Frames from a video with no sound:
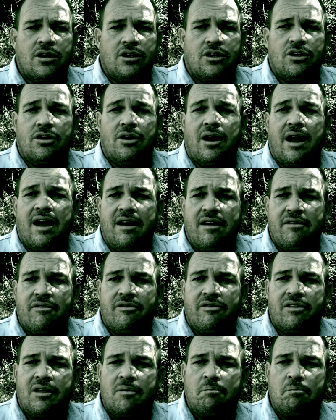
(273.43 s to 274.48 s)
you have
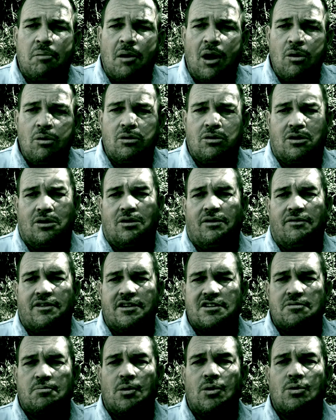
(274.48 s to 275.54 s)
the bulk of the
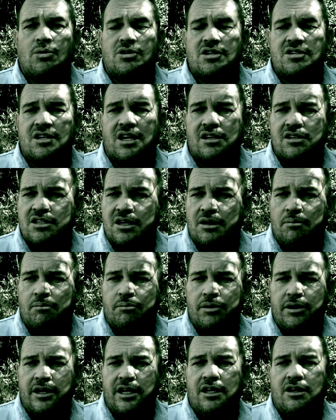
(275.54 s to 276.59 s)
sport is actually
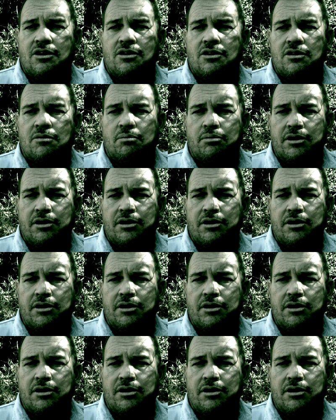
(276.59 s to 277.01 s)
pretty good,